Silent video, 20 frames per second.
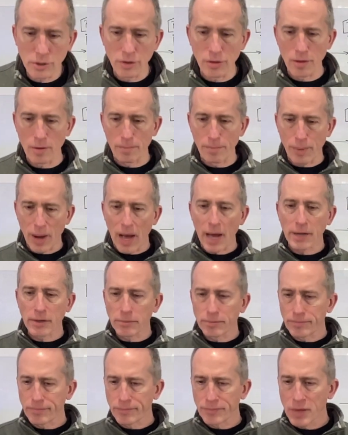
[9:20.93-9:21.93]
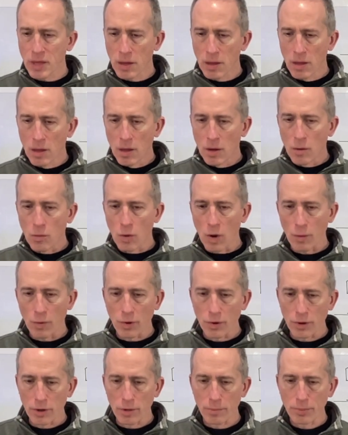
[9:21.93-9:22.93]
to the bottom where
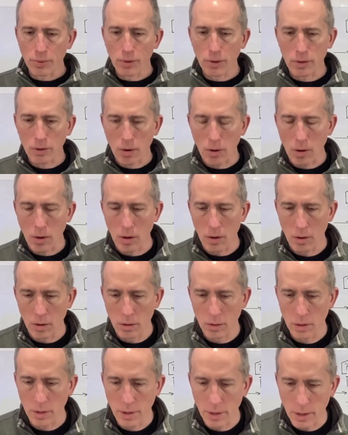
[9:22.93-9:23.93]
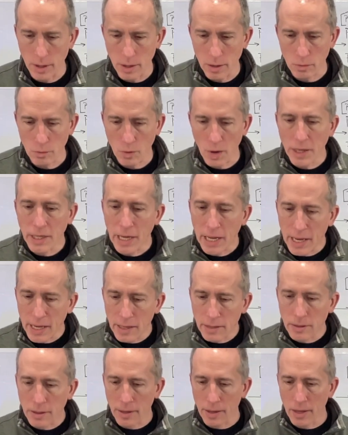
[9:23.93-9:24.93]
we're going to put our right
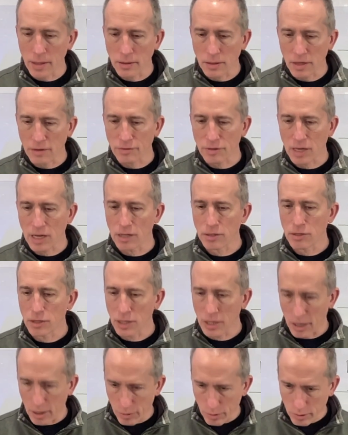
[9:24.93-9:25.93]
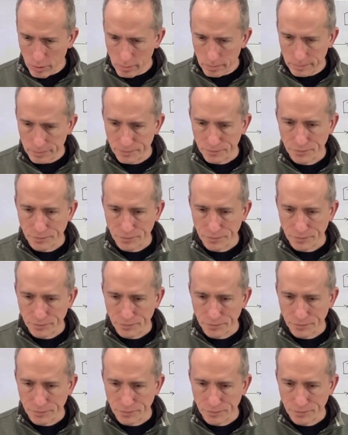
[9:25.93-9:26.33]
hand and left hand together.